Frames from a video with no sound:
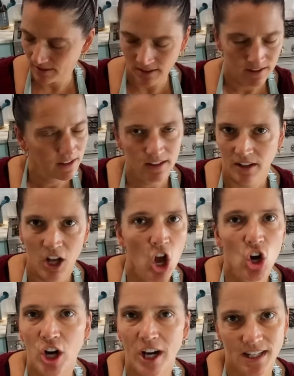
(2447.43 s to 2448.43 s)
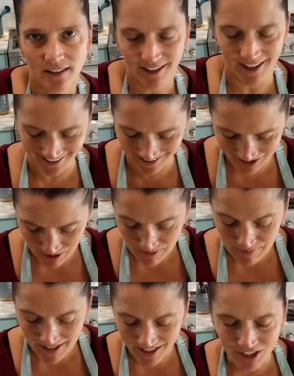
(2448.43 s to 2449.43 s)
Crazy. So I'm
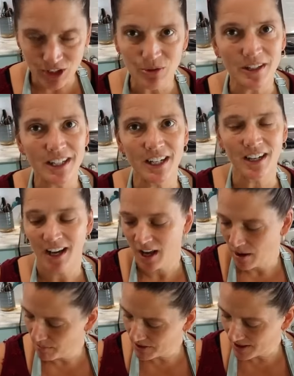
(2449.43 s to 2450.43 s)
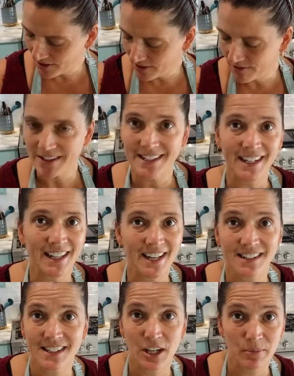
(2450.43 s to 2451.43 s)
gonna make two in here, put the other ones in a
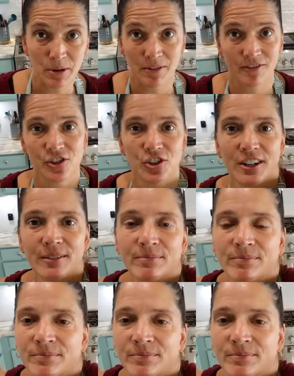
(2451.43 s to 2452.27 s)
glass container, put them in the refrigerator.